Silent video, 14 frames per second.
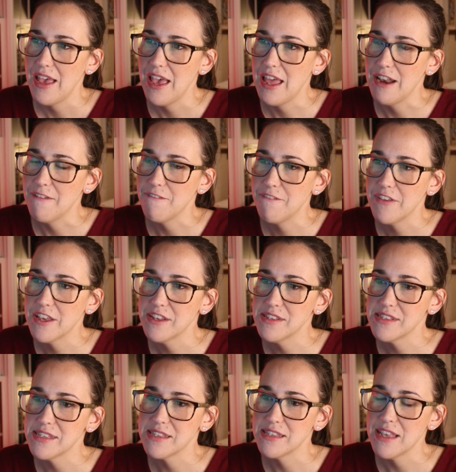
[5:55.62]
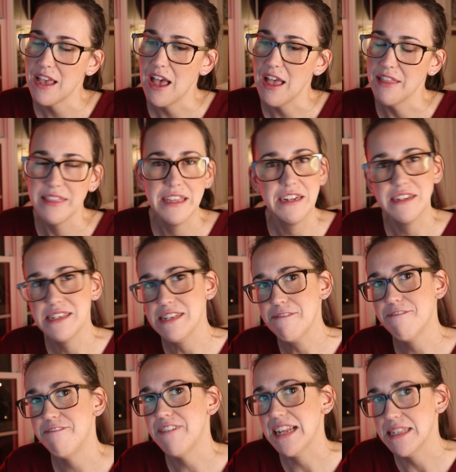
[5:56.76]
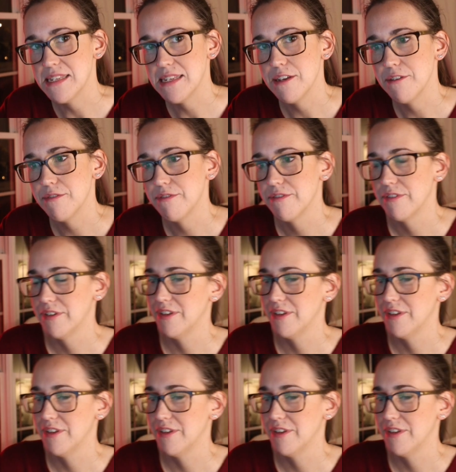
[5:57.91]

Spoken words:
And it feels a little defensive.